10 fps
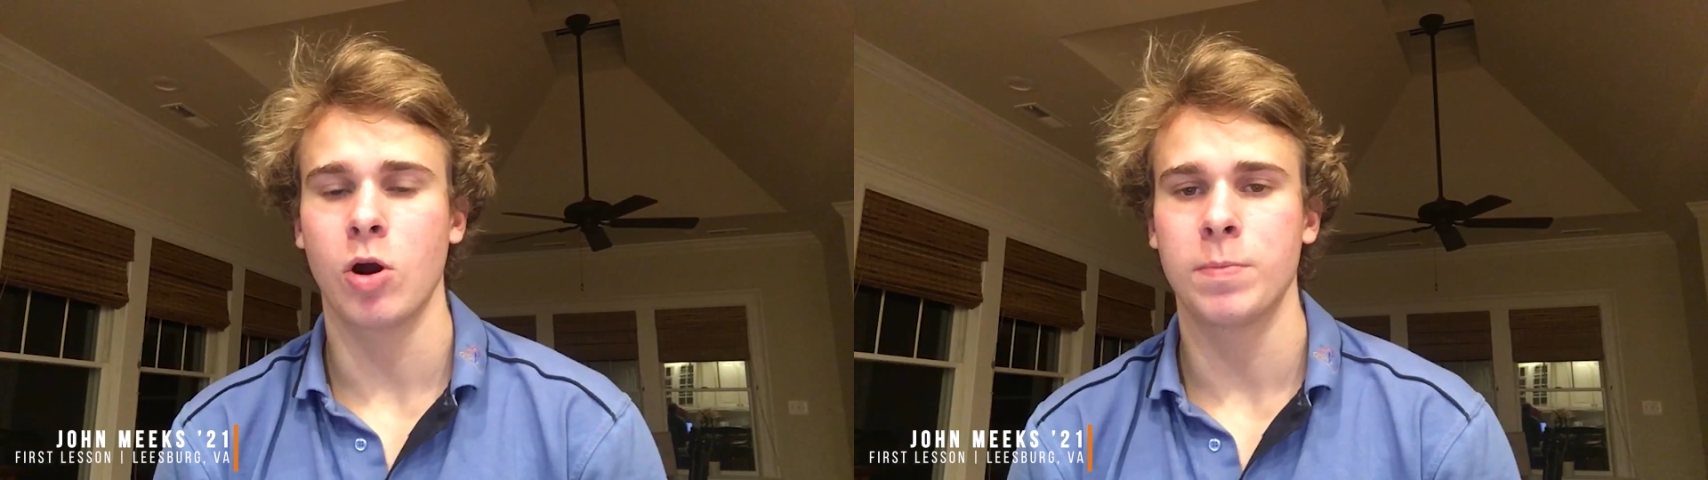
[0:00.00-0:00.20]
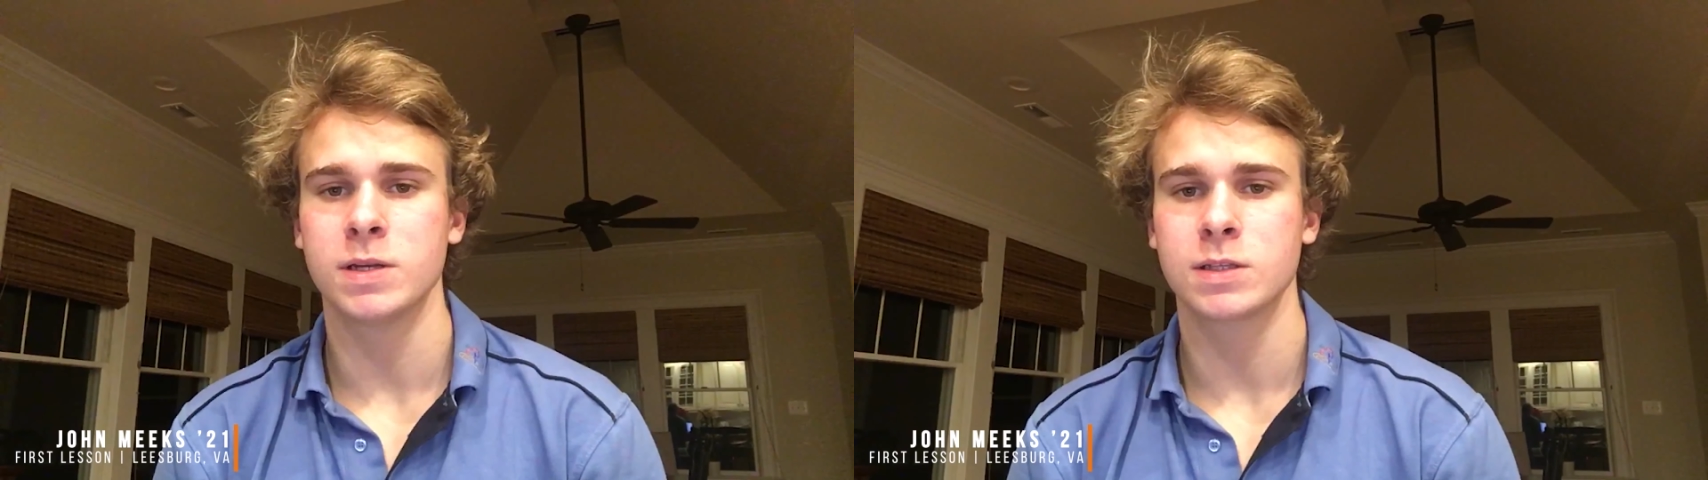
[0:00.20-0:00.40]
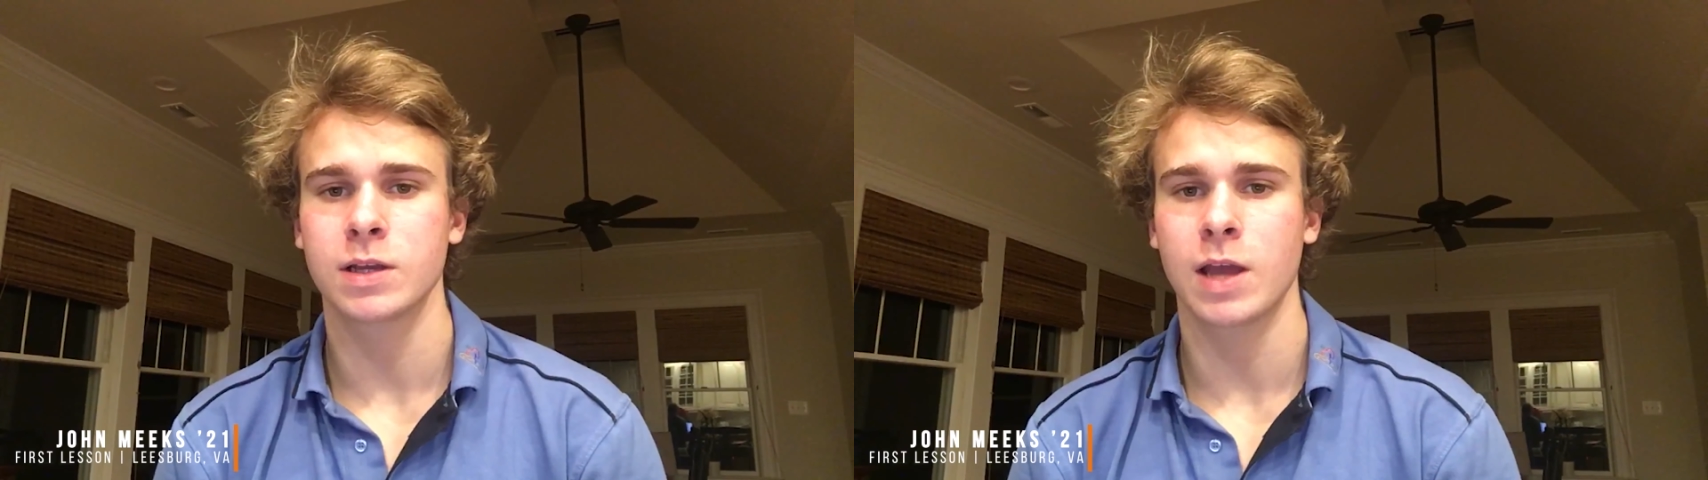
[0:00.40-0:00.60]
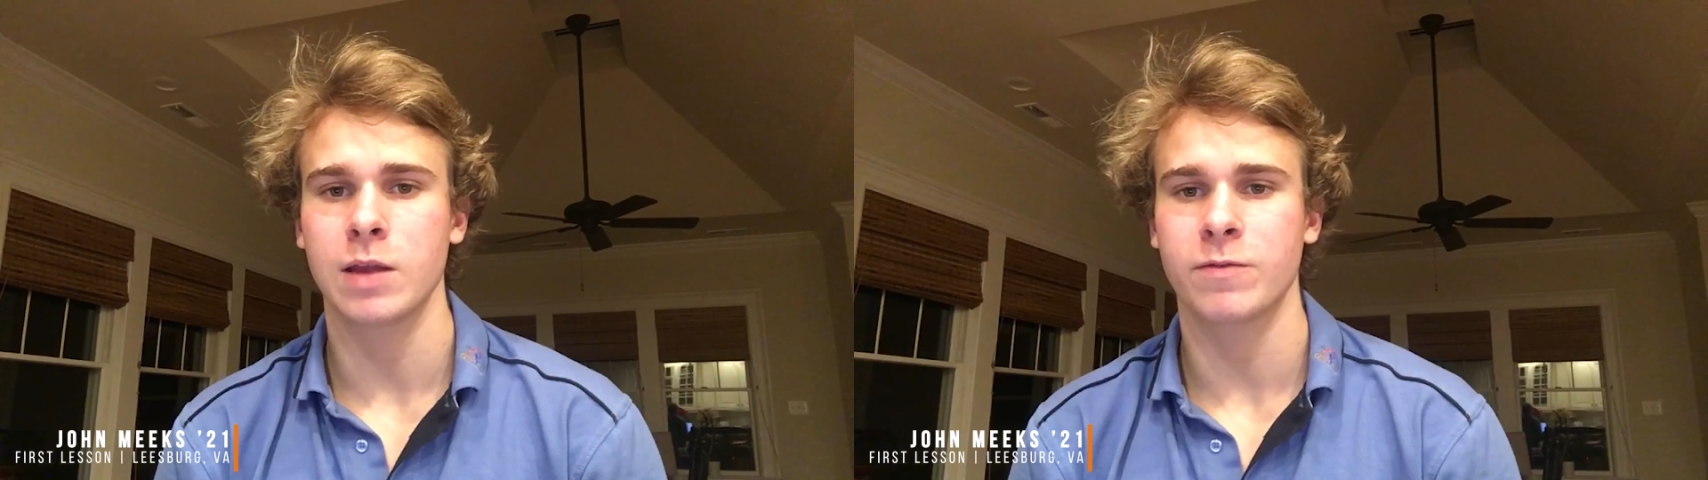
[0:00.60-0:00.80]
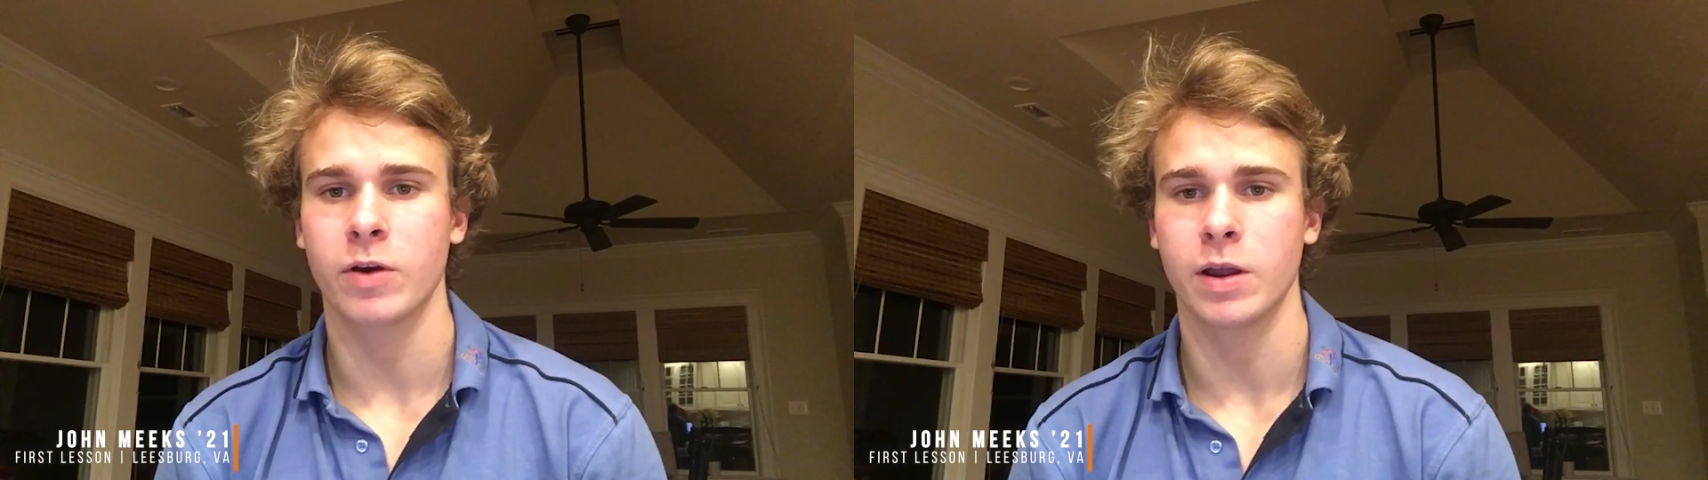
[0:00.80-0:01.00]
opens the
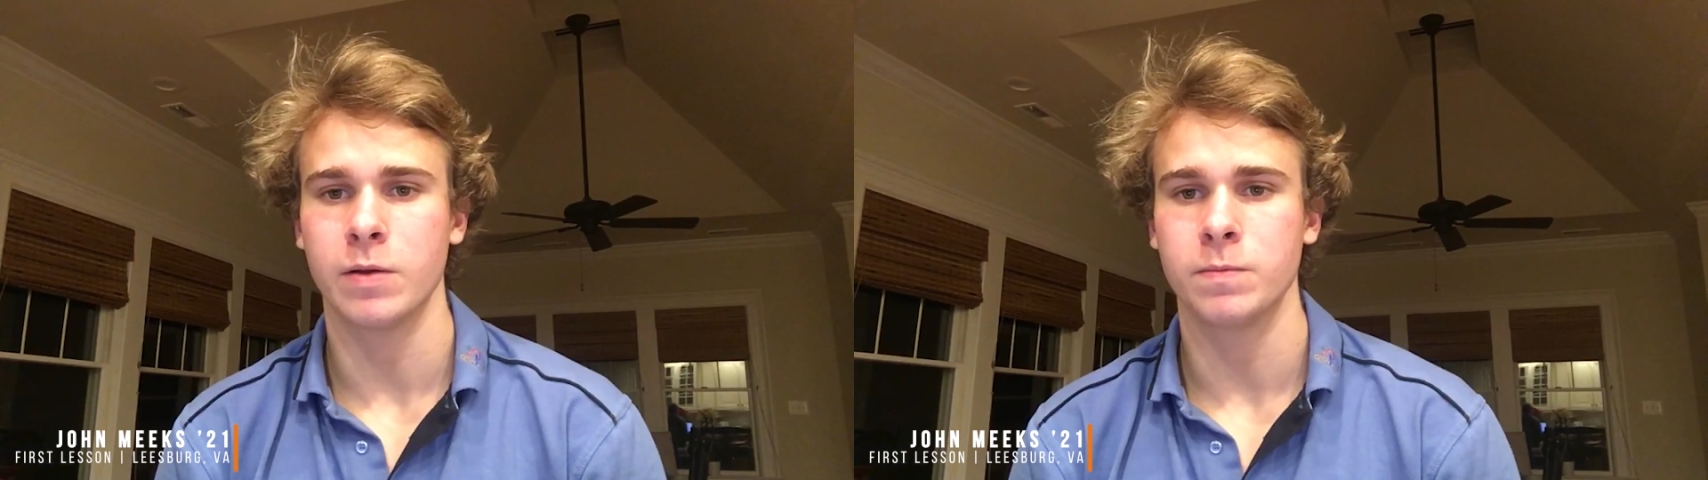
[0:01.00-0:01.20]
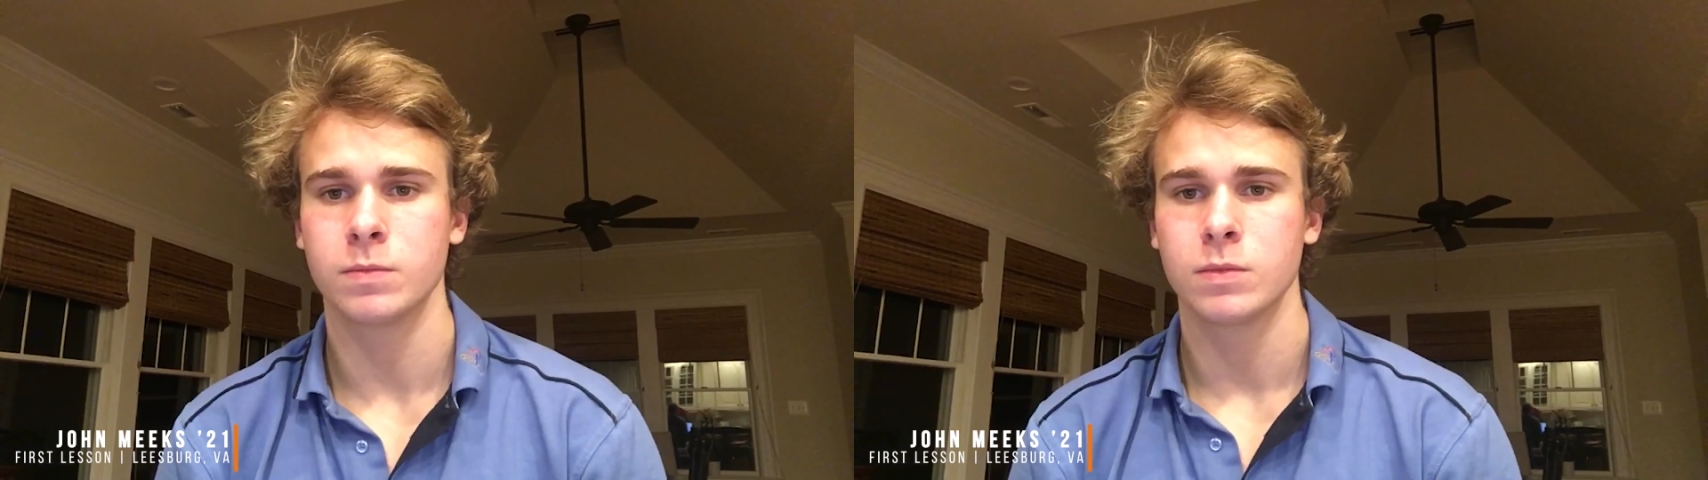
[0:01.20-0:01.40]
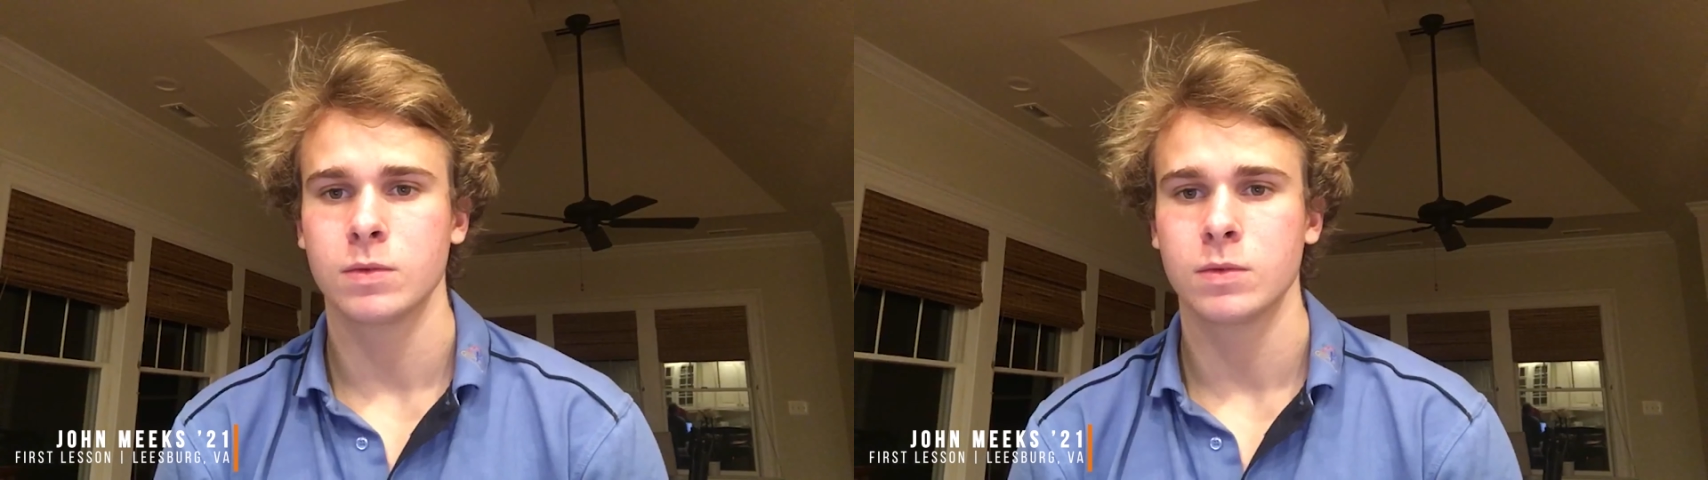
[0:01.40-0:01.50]
gate for him,